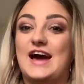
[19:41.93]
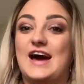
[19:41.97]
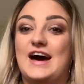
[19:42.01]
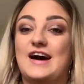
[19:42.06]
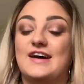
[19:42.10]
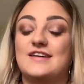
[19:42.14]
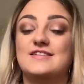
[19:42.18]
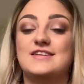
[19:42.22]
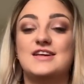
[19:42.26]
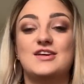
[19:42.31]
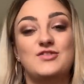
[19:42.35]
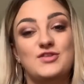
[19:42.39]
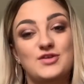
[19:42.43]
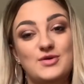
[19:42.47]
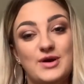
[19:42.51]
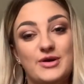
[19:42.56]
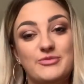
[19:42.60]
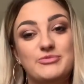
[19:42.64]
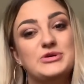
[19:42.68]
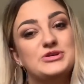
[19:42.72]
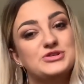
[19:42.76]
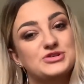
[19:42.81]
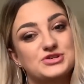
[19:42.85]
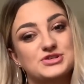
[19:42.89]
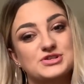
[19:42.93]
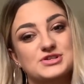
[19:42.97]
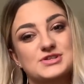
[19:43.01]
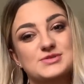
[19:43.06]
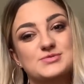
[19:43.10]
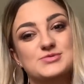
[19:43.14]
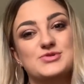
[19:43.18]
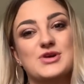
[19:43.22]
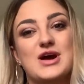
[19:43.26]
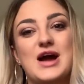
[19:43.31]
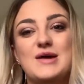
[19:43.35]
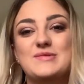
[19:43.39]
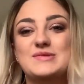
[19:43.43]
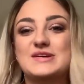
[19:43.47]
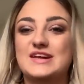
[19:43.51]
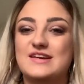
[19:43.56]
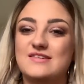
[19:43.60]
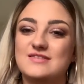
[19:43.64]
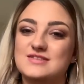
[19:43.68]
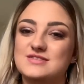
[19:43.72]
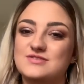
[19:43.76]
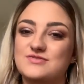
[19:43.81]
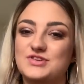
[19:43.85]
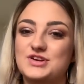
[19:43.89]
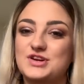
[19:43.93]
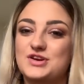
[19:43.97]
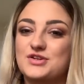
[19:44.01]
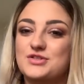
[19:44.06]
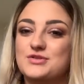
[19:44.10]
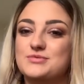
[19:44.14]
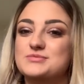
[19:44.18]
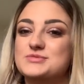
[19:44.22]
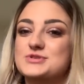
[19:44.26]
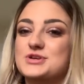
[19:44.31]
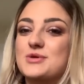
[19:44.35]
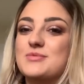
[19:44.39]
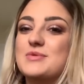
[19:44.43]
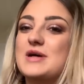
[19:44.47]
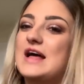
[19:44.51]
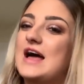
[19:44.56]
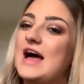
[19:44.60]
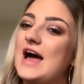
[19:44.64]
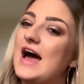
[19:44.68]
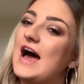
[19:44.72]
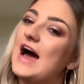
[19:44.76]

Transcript: and if you have make sure to subscribe and give this video a thumbs up